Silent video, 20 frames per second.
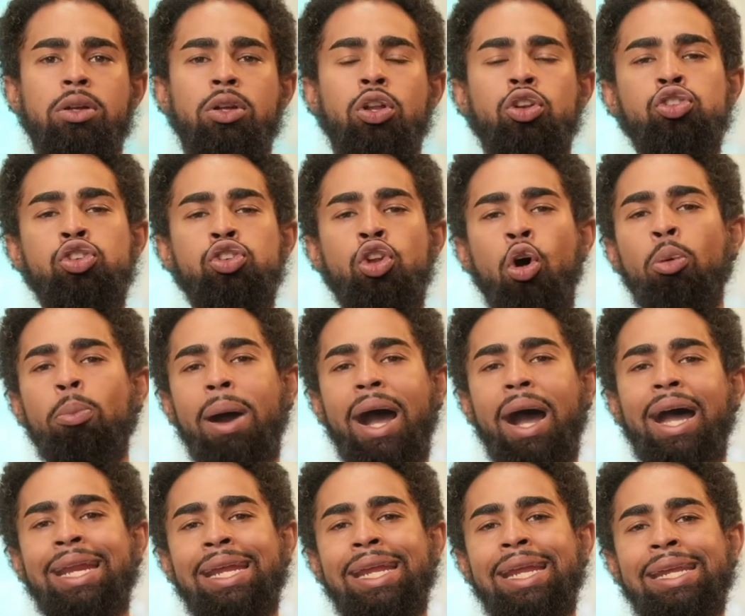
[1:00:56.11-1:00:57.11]

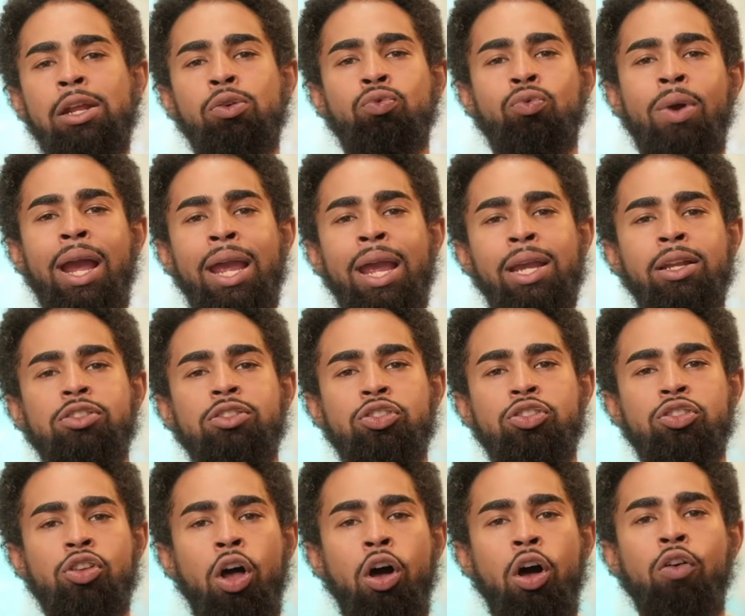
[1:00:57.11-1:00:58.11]
Nobody can write
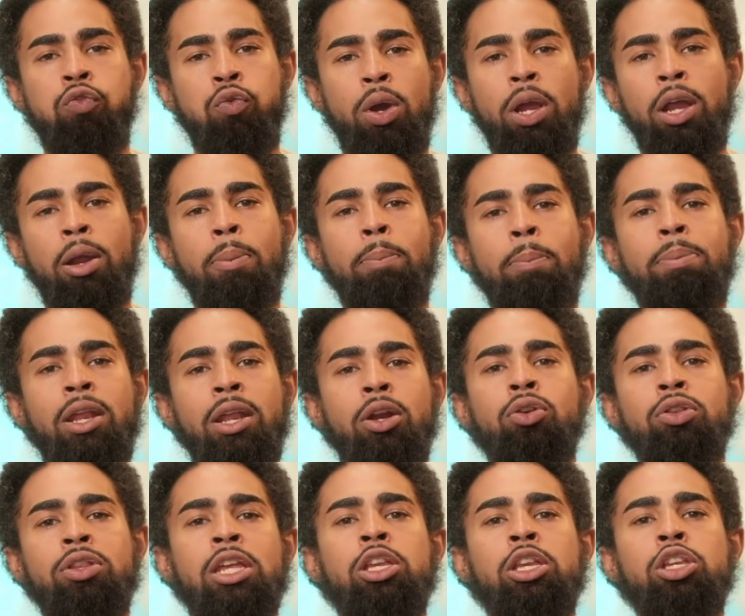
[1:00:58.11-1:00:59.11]
software better
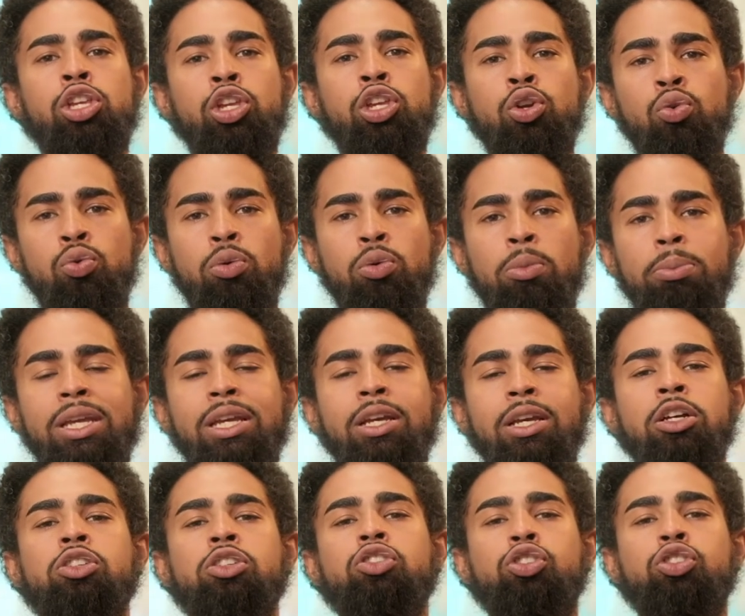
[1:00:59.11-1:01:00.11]
than you
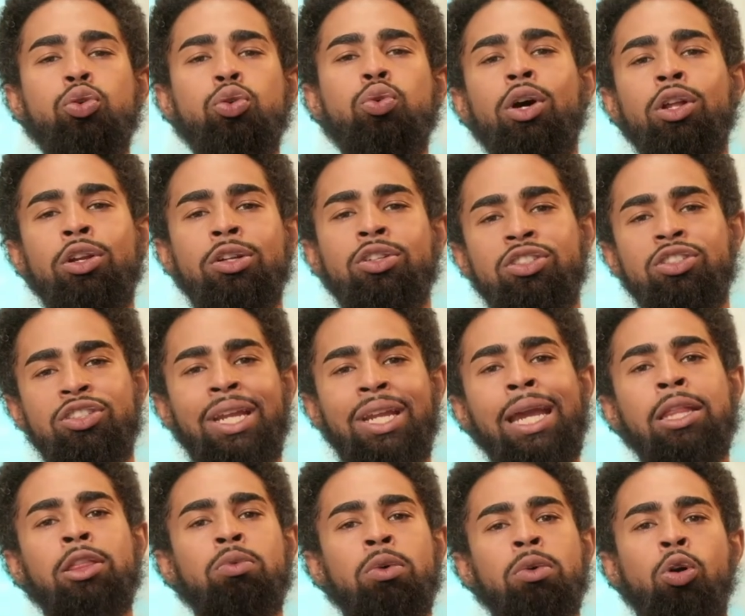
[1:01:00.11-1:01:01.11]
because you
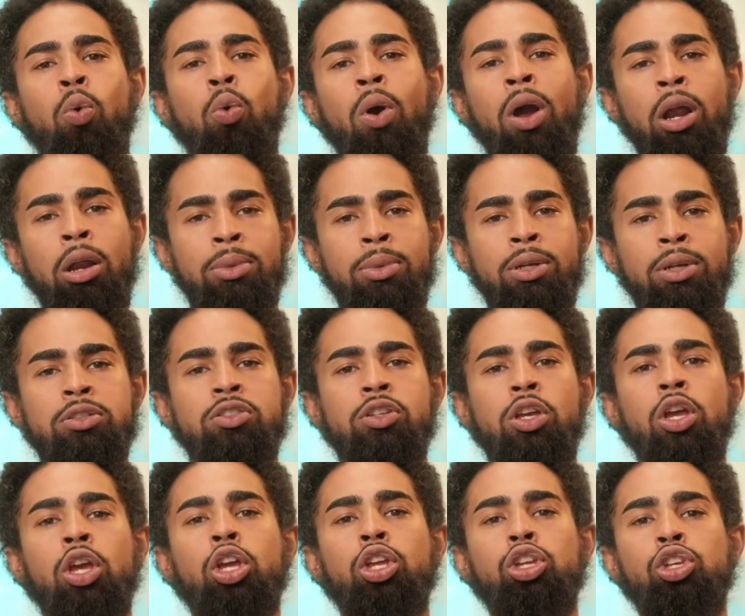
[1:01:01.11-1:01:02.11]
understand the requirements.
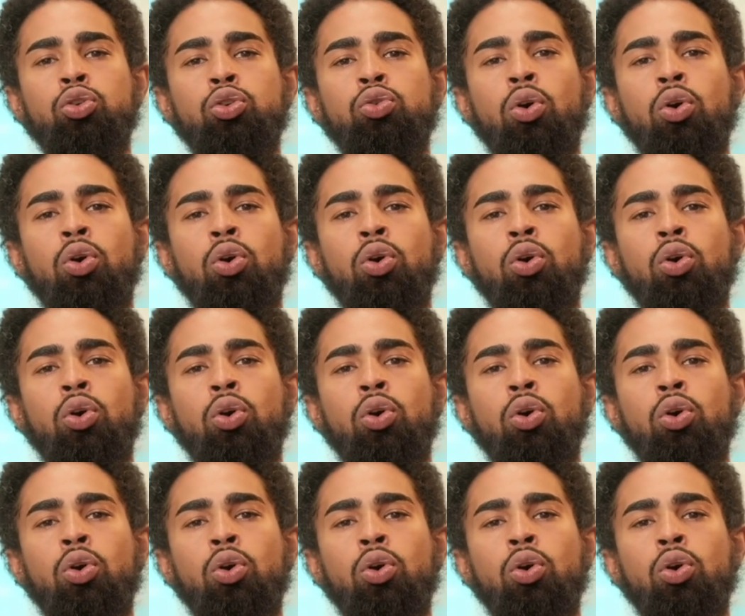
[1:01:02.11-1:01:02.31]
You